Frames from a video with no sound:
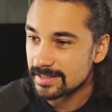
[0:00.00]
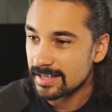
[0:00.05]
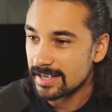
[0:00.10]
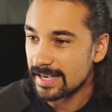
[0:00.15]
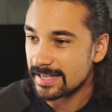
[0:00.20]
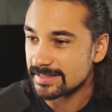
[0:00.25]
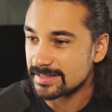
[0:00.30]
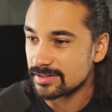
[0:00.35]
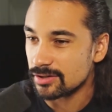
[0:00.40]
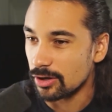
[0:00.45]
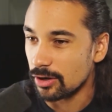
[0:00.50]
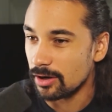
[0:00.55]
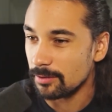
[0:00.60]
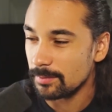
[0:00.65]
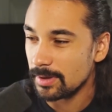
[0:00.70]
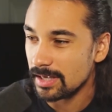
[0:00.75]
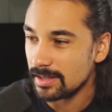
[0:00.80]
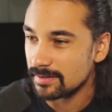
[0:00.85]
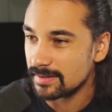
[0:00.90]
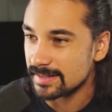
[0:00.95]
has
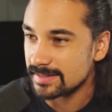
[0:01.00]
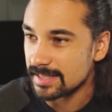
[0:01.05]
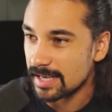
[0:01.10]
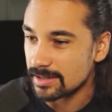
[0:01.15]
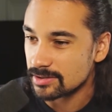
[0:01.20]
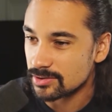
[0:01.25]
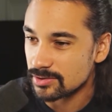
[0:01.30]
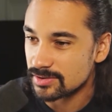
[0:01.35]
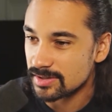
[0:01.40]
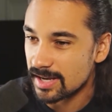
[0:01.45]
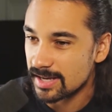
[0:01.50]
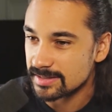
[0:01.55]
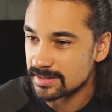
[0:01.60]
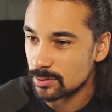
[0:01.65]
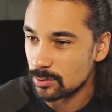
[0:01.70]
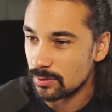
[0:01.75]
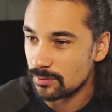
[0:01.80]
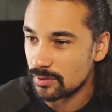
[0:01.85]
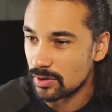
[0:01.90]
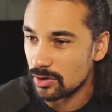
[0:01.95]
taught me, this exercise
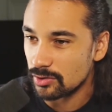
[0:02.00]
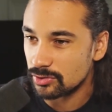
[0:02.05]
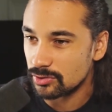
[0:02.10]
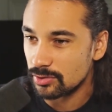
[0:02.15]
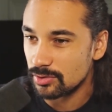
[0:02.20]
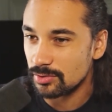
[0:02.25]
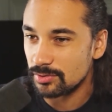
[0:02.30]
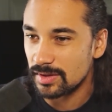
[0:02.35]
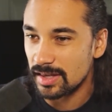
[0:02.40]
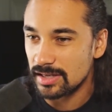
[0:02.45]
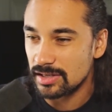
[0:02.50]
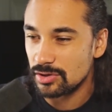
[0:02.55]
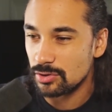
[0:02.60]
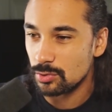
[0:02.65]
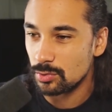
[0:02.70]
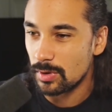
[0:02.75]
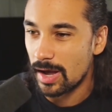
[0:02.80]
that we've gone through, that you